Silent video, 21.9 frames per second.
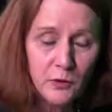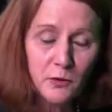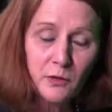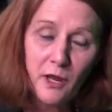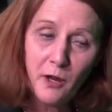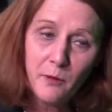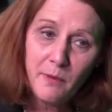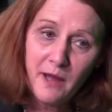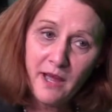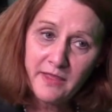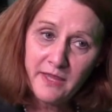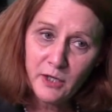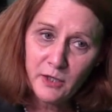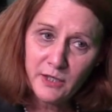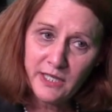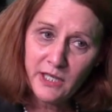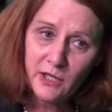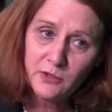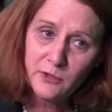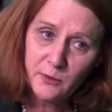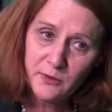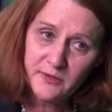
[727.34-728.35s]
go by there
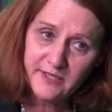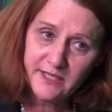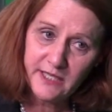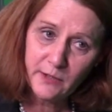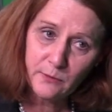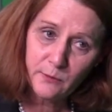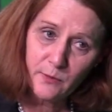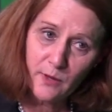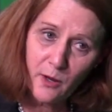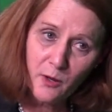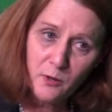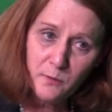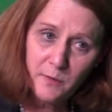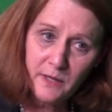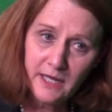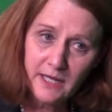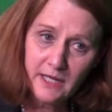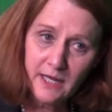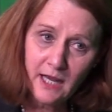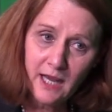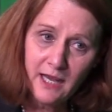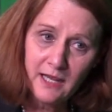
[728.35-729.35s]
now, you'll see a road
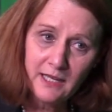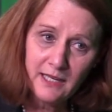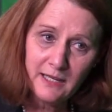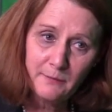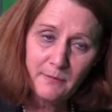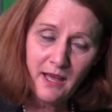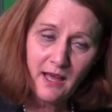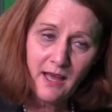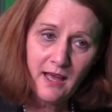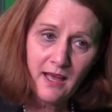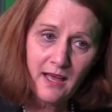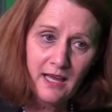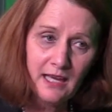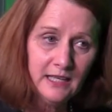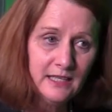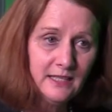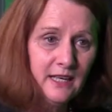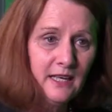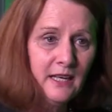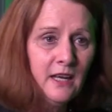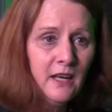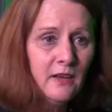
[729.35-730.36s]
being cut in behind.